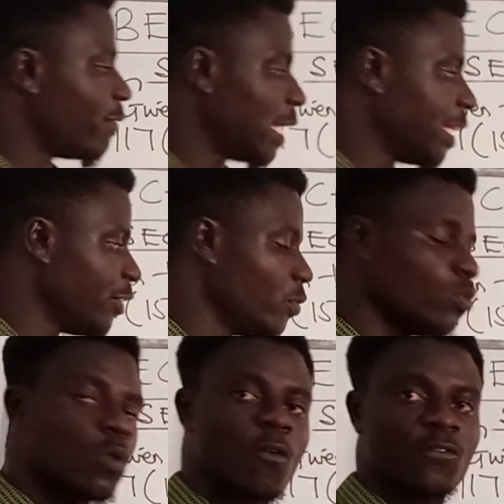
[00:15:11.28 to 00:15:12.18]

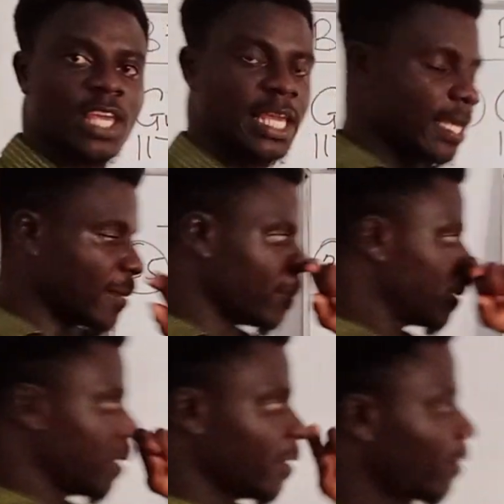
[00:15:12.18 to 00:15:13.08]
value of k. We
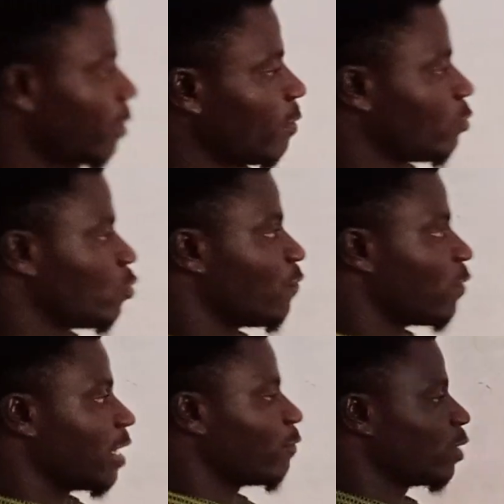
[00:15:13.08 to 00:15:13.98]
should
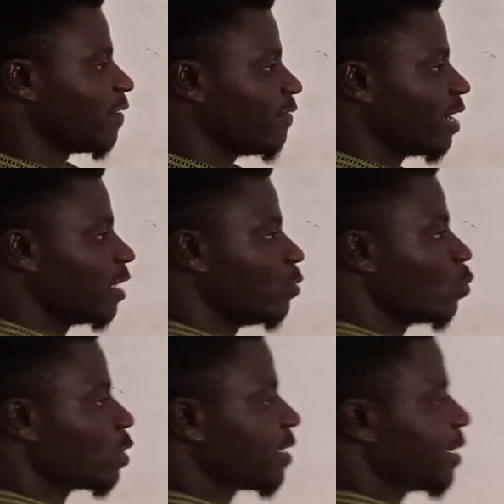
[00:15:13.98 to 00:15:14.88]
find for the value. What